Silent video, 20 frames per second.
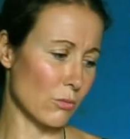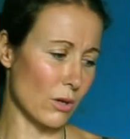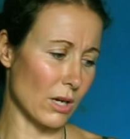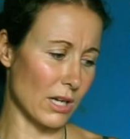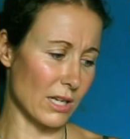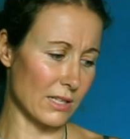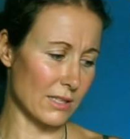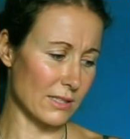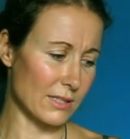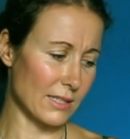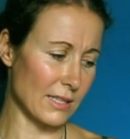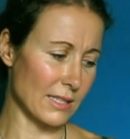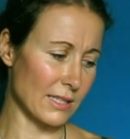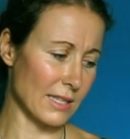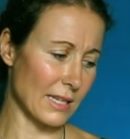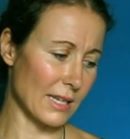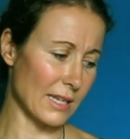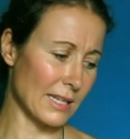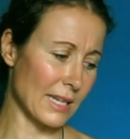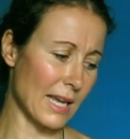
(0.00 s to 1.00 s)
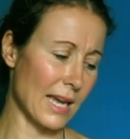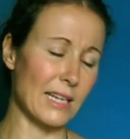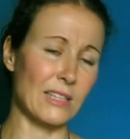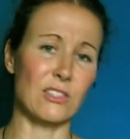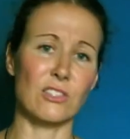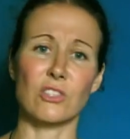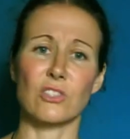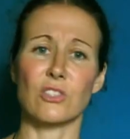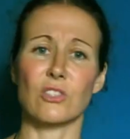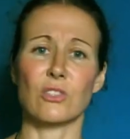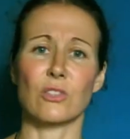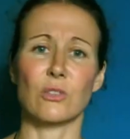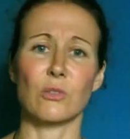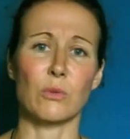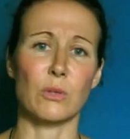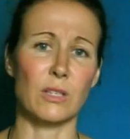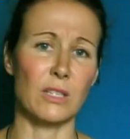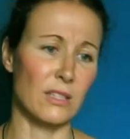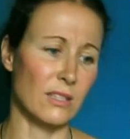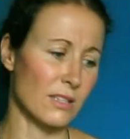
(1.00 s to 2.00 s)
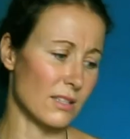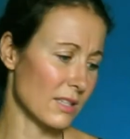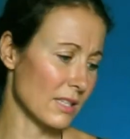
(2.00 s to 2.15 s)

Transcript: was, it had to do with